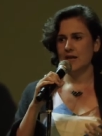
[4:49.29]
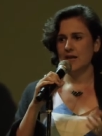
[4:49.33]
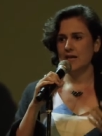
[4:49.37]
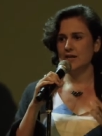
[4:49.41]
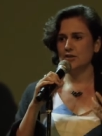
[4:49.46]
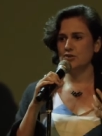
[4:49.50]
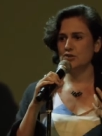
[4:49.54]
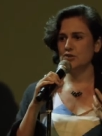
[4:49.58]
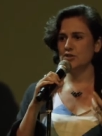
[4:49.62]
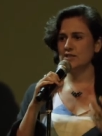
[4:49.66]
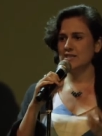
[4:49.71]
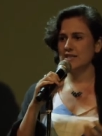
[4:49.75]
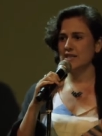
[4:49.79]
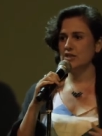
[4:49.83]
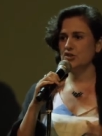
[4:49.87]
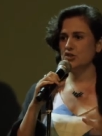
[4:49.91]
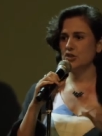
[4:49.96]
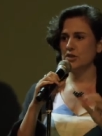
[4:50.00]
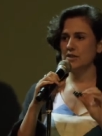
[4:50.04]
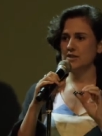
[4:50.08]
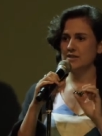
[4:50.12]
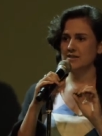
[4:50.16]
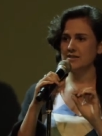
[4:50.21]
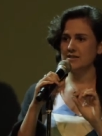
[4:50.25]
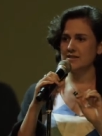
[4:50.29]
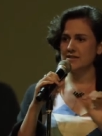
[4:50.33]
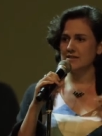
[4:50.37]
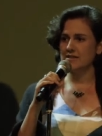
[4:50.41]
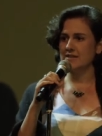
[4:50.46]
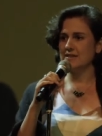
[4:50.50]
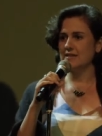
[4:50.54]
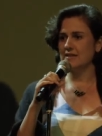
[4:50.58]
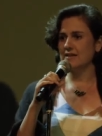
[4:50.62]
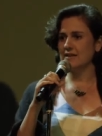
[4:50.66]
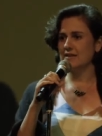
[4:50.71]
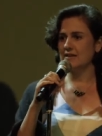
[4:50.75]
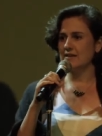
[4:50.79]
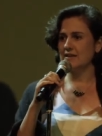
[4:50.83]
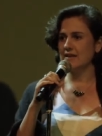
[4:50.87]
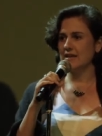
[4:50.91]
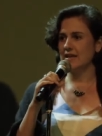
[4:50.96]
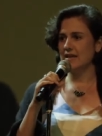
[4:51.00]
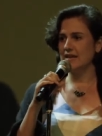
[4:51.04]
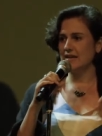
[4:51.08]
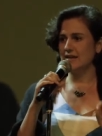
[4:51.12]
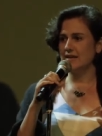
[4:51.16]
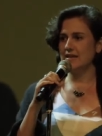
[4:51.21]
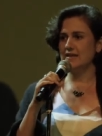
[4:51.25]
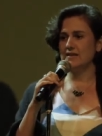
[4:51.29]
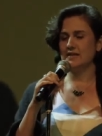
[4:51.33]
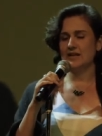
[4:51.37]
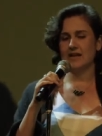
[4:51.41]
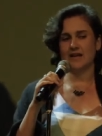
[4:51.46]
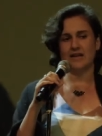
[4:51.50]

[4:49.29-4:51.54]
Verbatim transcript: into teaching a certain elite